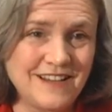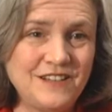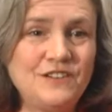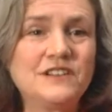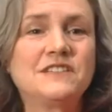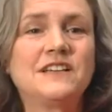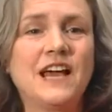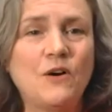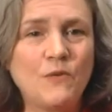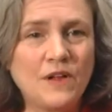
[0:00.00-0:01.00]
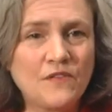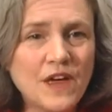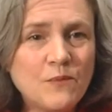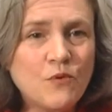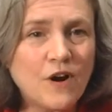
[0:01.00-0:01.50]
and you get to see how well
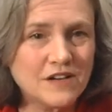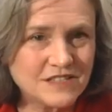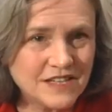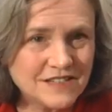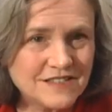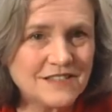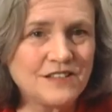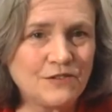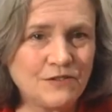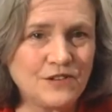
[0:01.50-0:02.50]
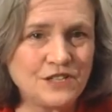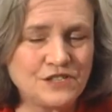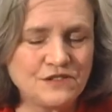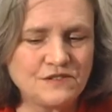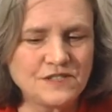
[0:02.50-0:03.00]
they process their own
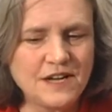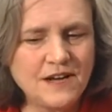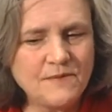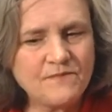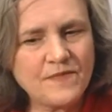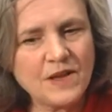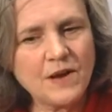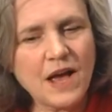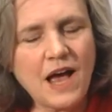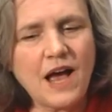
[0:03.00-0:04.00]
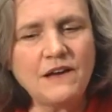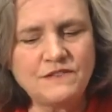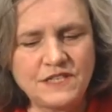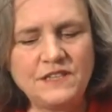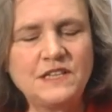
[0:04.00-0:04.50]
issues. I've
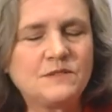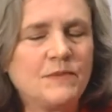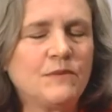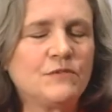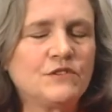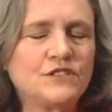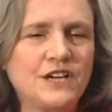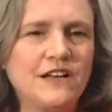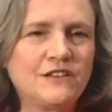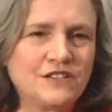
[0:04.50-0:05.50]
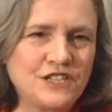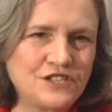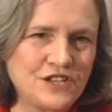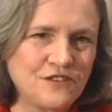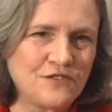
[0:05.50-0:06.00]
seen these members challenge
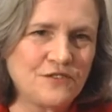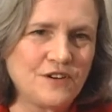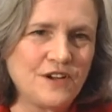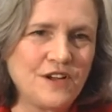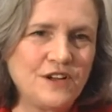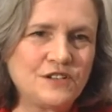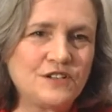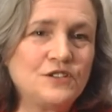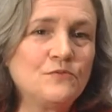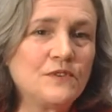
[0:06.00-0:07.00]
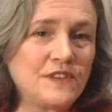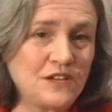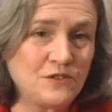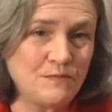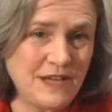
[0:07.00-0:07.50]
each other to do what they
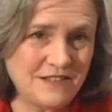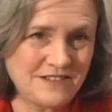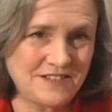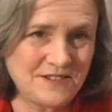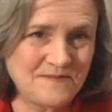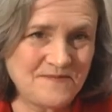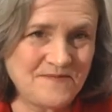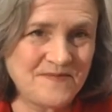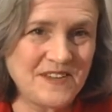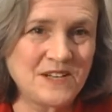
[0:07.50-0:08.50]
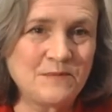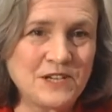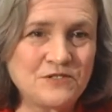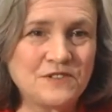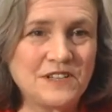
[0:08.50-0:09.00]
do best and to
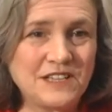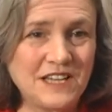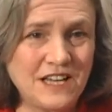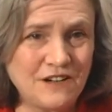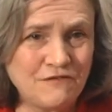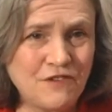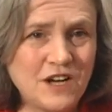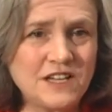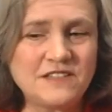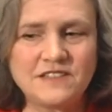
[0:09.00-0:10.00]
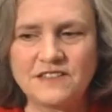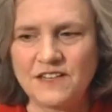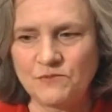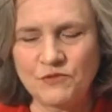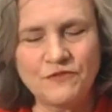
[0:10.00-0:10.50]
make sure that they get advice
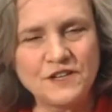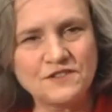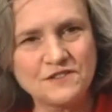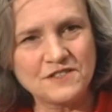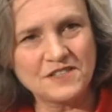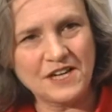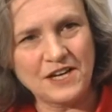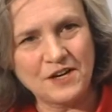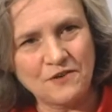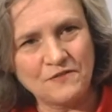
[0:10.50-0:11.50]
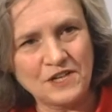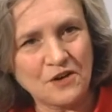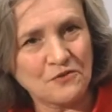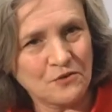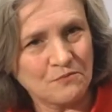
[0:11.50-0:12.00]
and professionals to take care of the
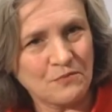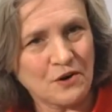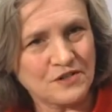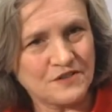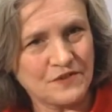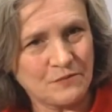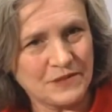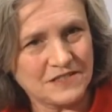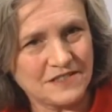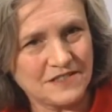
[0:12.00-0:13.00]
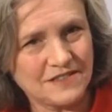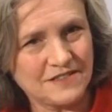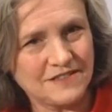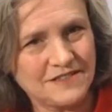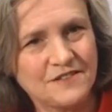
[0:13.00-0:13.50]
other parts of their business
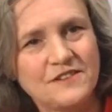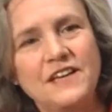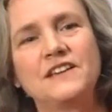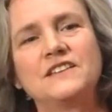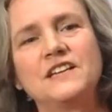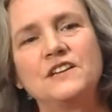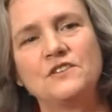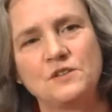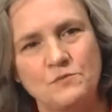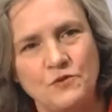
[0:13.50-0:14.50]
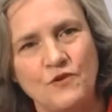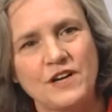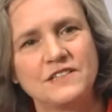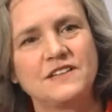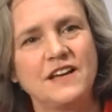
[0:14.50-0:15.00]
so that they continue to
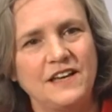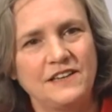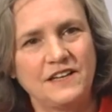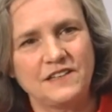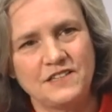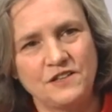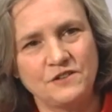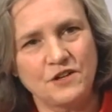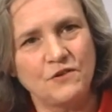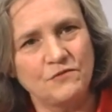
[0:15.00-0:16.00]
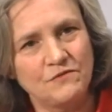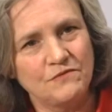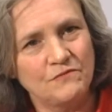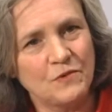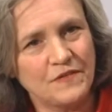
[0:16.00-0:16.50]
progress and they continue to
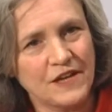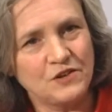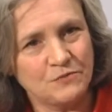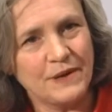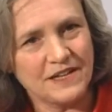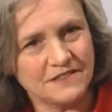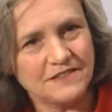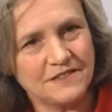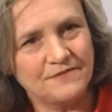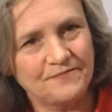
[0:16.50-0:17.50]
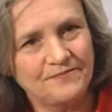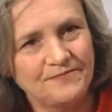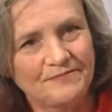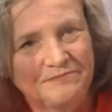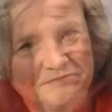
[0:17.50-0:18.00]
hone what they do best.
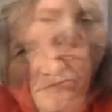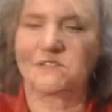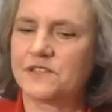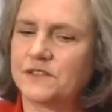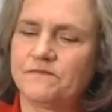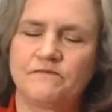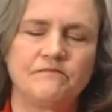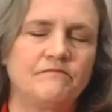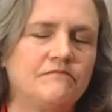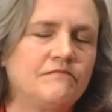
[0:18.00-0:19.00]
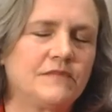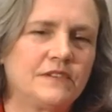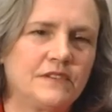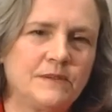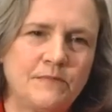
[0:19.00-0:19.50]
And there's the
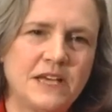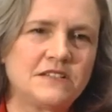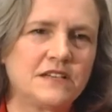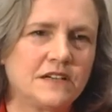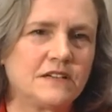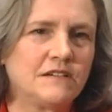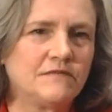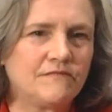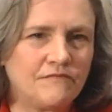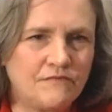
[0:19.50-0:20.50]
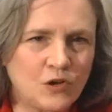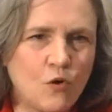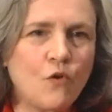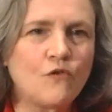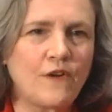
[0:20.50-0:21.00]
basic core